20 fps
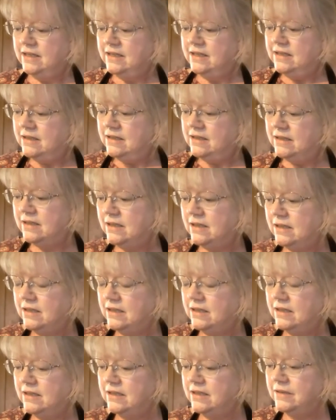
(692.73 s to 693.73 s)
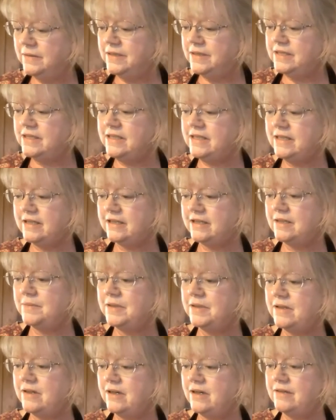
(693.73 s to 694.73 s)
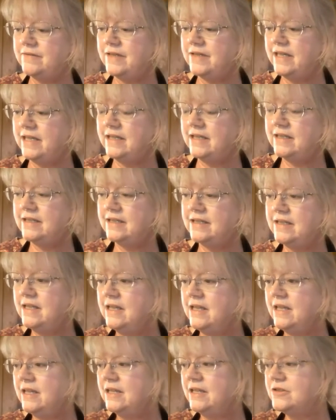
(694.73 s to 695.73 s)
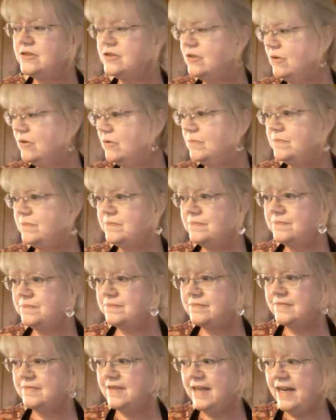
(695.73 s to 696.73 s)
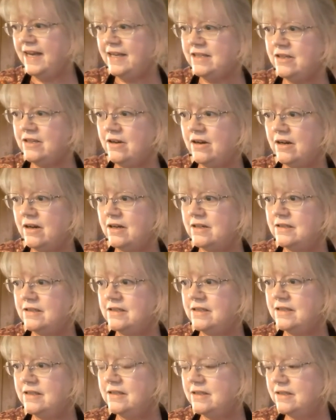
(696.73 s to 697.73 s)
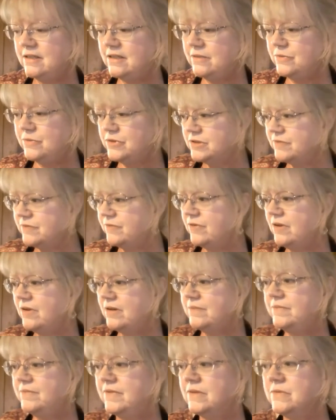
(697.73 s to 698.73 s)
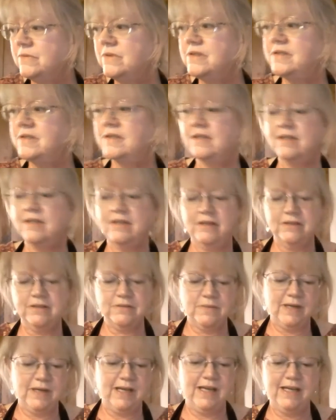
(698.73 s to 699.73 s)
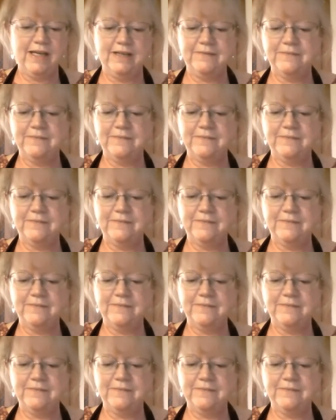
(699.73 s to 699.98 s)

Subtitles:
When you need a cup of coffee. So that yarn was the colorway